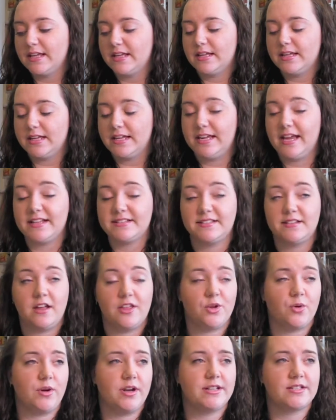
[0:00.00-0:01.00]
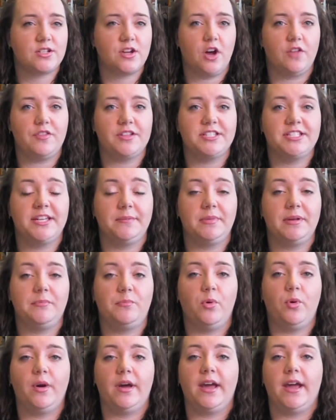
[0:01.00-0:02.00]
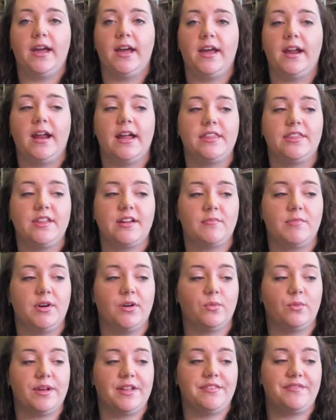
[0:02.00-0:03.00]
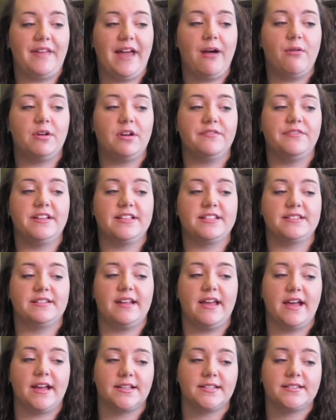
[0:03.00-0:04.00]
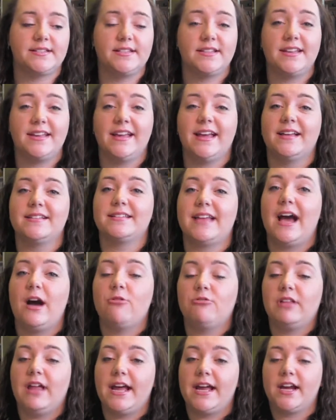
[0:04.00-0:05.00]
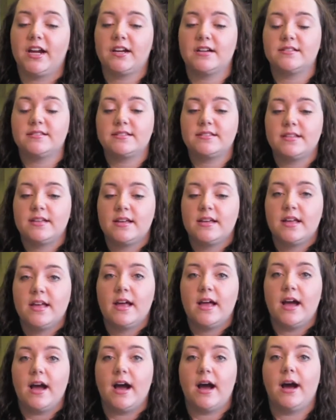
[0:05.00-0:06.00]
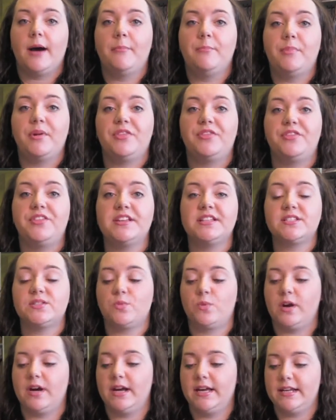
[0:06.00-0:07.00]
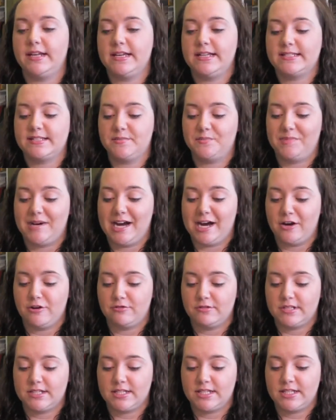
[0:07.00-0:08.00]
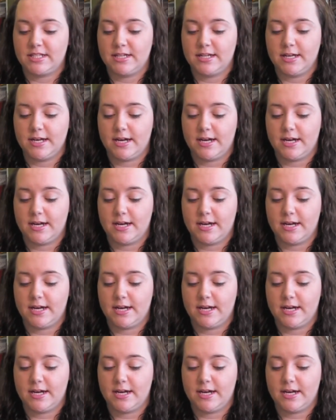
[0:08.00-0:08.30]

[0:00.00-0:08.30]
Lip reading: he has another one, it's called The Tipping Point, and I think I'm going to read that one of his next. He has Outliers, but this one is about